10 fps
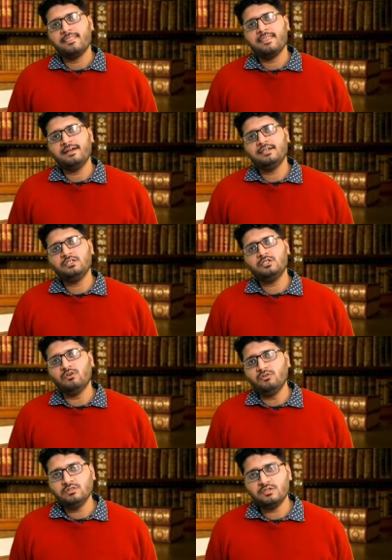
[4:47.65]
and
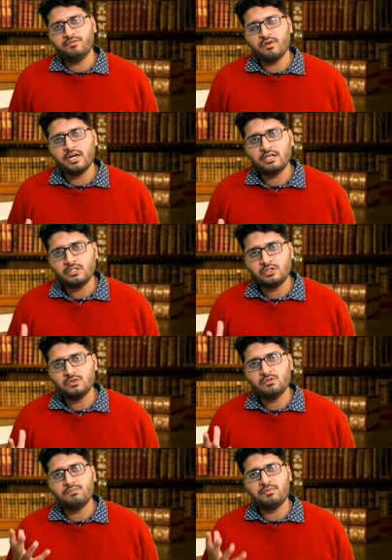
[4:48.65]
don't forget
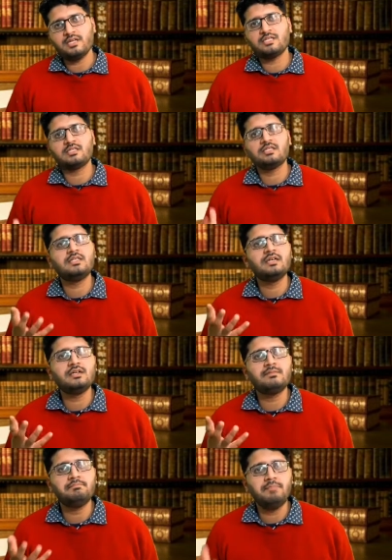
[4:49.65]
to press
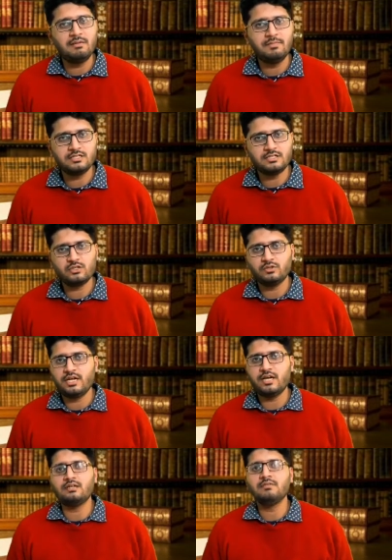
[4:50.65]
the bell button so
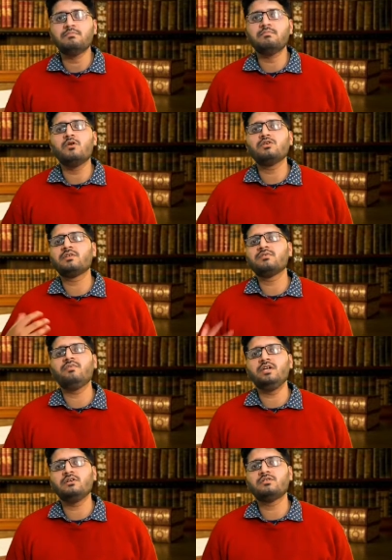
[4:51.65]
that most of the
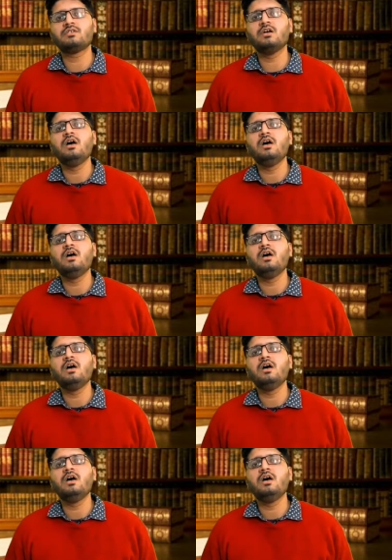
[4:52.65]
videos